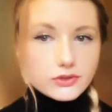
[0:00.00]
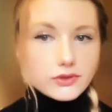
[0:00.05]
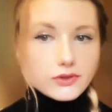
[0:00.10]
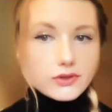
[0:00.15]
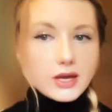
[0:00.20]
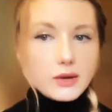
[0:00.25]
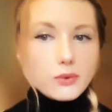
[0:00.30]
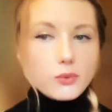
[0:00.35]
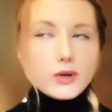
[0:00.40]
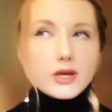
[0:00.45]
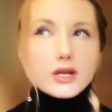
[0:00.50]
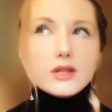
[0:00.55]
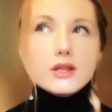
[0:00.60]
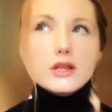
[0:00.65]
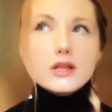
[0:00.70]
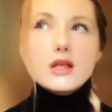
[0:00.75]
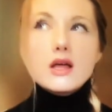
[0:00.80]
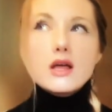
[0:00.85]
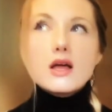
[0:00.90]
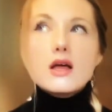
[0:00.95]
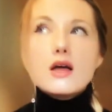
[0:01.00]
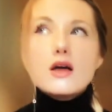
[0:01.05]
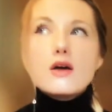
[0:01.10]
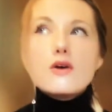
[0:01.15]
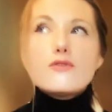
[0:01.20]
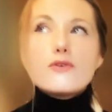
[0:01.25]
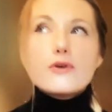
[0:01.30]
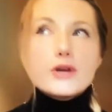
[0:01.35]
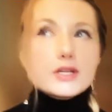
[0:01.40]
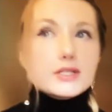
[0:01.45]
They will,
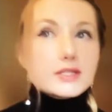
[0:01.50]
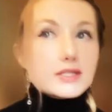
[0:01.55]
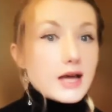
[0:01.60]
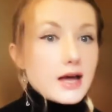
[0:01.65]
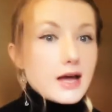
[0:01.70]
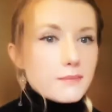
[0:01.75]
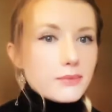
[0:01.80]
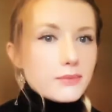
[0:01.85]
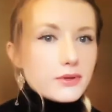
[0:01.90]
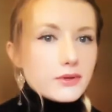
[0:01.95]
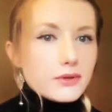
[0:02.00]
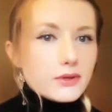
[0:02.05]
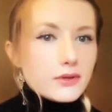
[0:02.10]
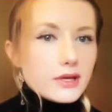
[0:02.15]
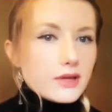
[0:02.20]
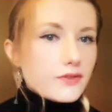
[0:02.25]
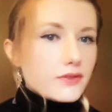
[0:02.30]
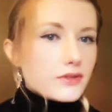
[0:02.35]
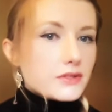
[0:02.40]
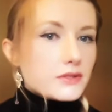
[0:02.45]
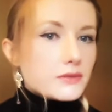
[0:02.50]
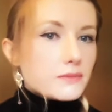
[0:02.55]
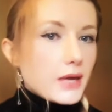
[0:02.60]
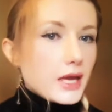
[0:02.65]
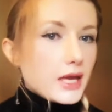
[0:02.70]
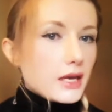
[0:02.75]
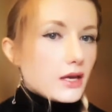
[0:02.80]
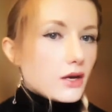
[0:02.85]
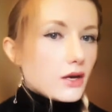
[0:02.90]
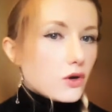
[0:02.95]
for example, and this
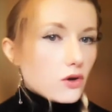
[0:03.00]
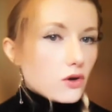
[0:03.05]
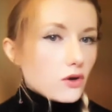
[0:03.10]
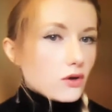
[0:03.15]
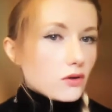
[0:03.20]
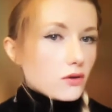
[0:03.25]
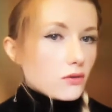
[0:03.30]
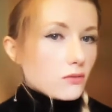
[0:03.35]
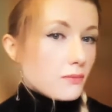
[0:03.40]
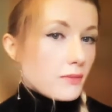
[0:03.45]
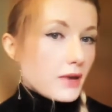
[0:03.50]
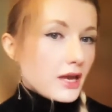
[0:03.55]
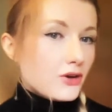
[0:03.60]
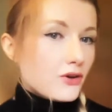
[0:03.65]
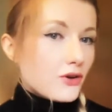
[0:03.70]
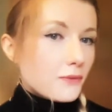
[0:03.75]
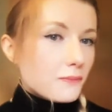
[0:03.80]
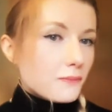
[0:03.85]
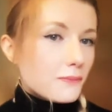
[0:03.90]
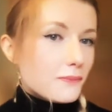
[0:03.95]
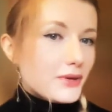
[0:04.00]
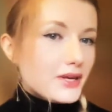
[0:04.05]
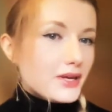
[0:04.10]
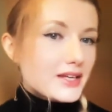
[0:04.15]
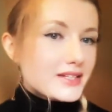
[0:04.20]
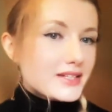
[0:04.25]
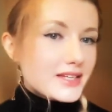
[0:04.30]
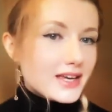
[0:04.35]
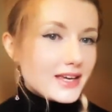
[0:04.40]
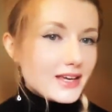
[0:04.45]
may or may not be
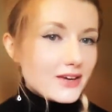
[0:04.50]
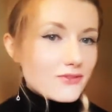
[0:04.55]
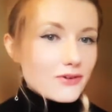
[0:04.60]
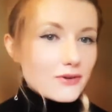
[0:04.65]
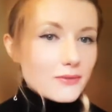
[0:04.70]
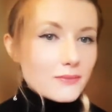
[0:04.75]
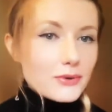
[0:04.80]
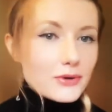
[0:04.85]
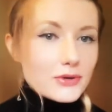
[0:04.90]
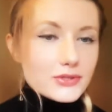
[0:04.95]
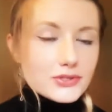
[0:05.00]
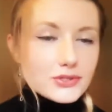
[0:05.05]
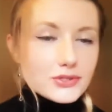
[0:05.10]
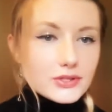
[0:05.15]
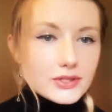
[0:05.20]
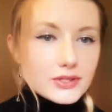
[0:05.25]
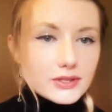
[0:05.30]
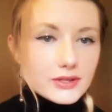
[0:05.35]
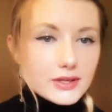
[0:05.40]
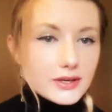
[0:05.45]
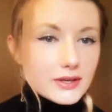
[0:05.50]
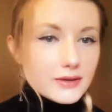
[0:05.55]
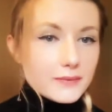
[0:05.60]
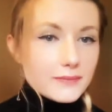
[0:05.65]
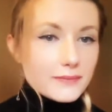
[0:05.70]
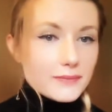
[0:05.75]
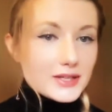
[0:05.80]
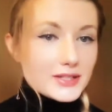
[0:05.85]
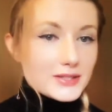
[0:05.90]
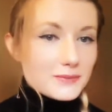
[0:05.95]
taken from personal
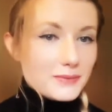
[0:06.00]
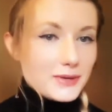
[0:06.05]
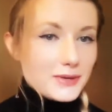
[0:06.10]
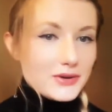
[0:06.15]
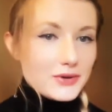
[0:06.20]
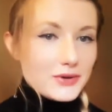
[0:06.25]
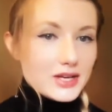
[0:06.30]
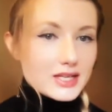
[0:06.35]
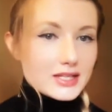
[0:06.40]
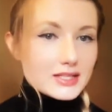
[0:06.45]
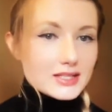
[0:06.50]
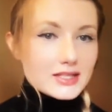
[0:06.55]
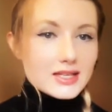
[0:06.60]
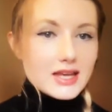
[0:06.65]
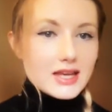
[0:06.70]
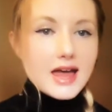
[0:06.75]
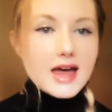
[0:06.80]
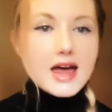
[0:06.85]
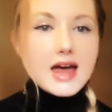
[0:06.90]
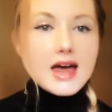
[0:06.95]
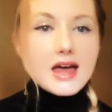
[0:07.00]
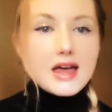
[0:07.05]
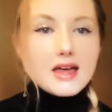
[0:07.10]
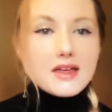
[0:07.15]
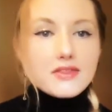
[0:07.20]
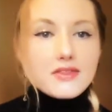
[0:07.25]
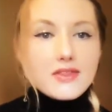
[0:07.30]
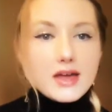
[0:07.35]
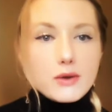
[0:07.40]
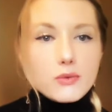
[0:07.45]
experience,
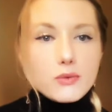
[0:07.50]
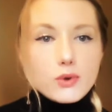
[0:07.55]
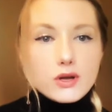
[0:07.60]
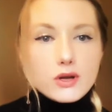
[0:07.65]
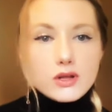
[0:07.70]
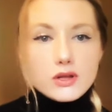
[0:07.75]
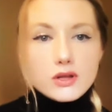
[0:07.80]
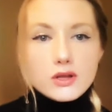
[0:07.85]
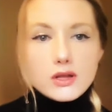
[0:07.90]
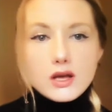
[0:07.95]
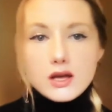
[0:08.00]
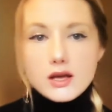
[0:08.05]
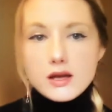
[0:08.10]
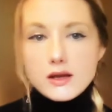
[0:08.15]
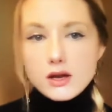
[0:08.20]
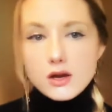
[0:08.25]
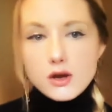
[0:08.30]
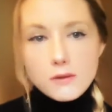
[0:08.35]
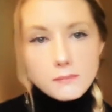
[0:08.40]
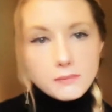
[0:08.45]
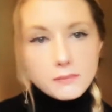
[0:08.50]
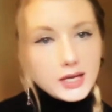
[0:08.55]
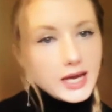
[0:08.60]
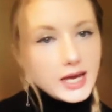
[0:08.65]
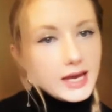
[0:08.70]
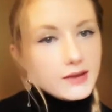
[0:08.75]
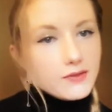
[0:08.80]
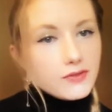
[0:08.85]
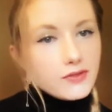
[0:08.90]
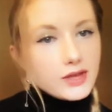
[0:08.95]
they will
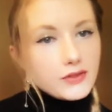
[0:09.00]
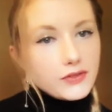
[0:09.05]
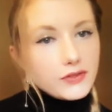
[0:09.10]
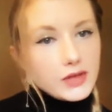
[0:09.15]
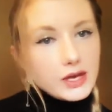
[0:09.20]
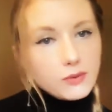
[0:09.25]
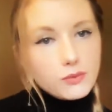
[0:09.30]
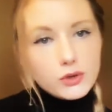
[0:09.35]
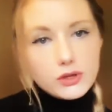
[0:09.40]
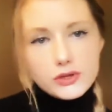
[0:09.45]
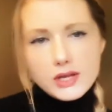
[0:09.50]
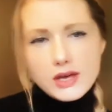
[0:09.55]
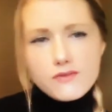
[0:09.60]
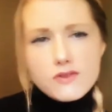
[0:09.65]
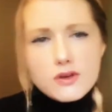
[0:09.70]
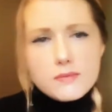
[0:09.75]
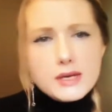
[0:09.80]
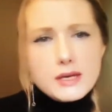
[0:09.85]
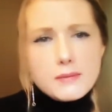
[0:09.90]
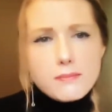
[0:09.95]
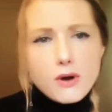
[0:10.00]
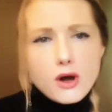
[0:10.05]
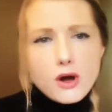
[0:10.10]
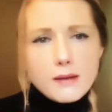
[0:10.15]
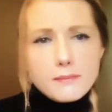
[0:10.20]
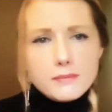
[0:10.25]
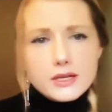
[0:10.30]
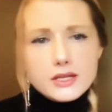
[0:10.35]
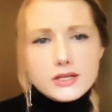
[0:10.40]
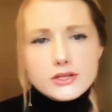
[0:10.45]
complain that they will never be
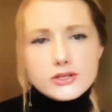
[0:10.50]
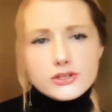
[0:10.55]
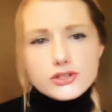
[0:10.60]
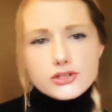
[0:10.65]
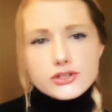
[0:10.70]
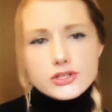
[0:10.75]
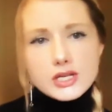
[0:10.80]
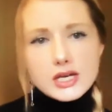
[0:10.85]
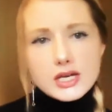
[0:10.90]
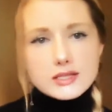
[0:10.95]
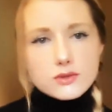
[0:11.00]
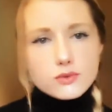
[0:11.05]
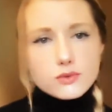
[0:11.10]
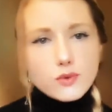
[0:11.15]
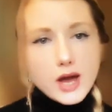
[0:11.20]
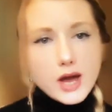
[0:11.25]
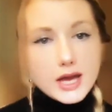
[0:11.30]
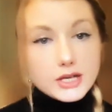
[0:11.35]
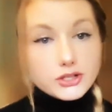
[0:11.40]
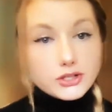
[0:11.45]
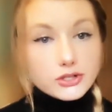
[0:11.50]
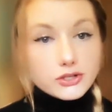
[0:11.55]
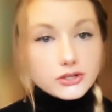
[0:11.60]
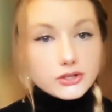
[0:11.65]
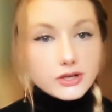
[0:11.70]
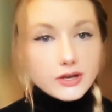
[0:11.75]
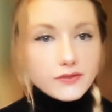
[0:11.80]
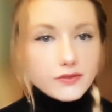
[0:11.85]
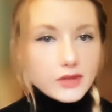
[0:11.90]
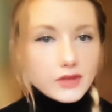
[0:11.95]
published as a writer,
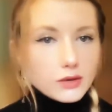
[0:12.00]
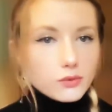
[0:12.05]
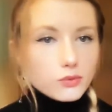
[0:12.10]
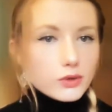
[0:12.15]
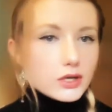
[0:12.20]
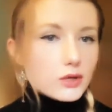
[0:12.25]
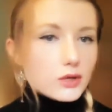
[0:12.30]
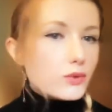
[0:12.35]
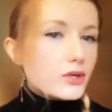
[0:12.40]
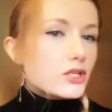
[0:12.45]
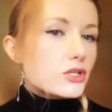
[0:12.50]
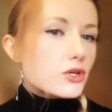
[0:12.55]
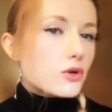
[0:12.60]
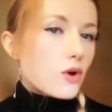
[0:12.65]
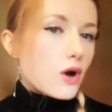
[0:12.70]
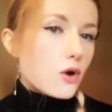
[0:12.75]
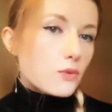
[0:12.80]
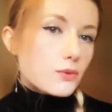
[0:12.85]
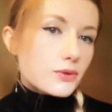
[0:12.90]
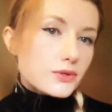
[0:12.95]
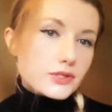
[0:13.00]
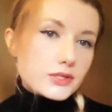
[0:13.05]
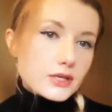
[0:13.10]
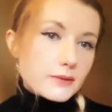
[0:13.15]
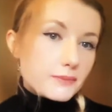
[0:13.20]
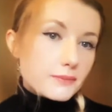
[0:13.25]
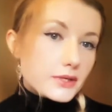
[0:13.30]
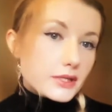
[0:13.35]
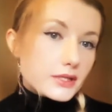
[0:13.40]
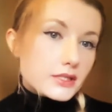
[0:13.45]
and then when a window opens
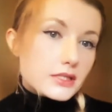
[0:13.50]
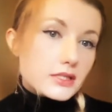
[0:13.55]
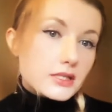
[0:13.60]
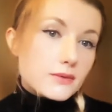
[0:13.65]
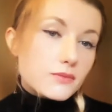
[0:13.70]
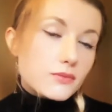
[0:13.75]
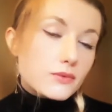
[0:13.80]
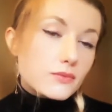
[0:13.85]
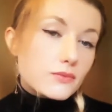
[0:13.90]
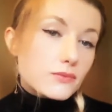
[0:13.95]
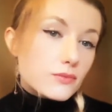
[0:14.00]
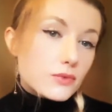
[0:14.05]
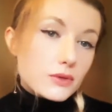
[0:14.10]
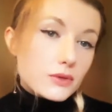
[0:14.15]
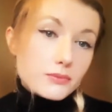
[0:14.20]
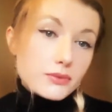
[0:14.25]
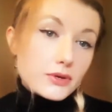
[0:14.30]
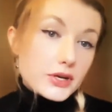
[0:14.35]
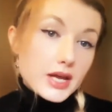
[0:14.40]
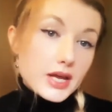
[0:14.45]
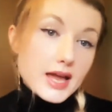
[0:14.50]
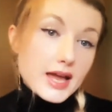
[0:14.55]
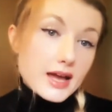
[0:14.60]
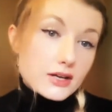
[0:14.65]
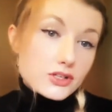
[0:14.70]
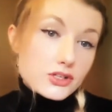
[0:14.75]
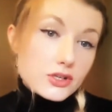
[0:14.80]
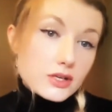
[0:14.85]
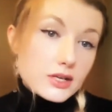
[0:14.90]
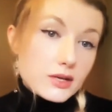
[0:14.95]
up and somebody
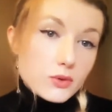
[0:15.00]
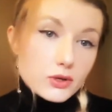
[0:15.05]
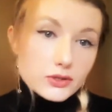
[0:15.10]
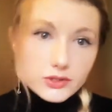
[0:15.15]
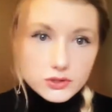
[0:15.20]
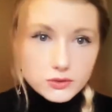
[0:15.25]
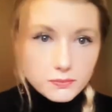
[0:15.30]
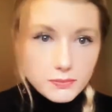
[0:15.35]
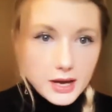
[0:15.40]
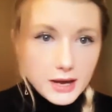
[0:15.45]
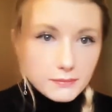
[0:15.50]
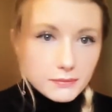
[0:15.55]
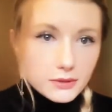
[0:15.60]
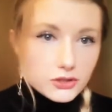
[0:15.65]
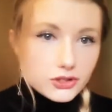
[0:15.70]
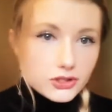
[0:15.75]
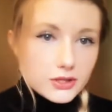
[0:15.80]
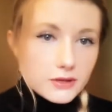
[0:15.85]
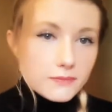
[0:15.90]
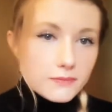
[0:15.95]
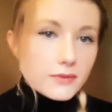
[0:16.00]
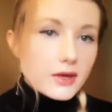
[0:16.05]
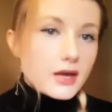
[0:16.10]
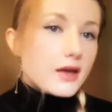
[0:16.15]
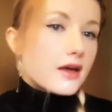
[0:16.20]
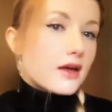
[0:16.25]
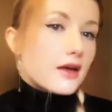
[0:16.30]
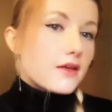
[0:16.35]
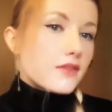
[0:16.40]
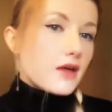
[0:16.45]
actually wants to publish them,
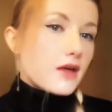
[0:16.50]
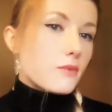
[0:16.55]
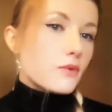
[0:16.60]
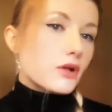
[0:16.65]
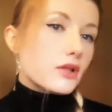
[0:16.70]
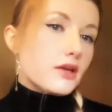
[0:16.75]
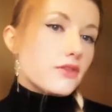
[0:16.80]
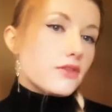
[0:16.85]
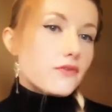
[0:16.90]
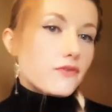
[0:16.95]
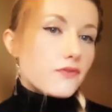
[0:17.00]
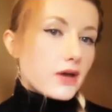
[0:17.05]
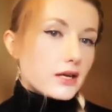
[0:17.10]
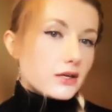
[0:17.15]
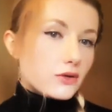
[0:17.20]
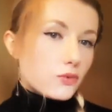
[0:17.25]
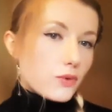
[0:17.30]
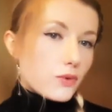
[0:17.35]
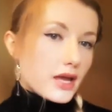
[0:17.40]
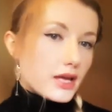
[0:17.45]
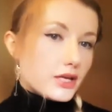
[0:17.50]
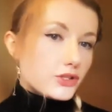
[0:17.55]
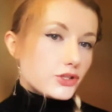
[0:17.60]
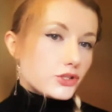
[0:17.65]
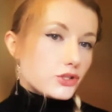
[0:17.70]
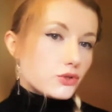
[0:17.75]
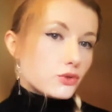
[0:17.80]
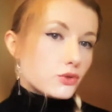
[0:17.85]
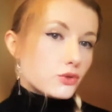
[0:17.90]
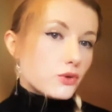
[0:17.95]
they will either find a way
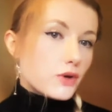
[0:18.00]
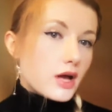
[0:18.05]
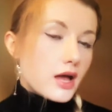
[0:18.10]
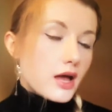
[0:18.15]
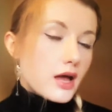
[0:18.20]
to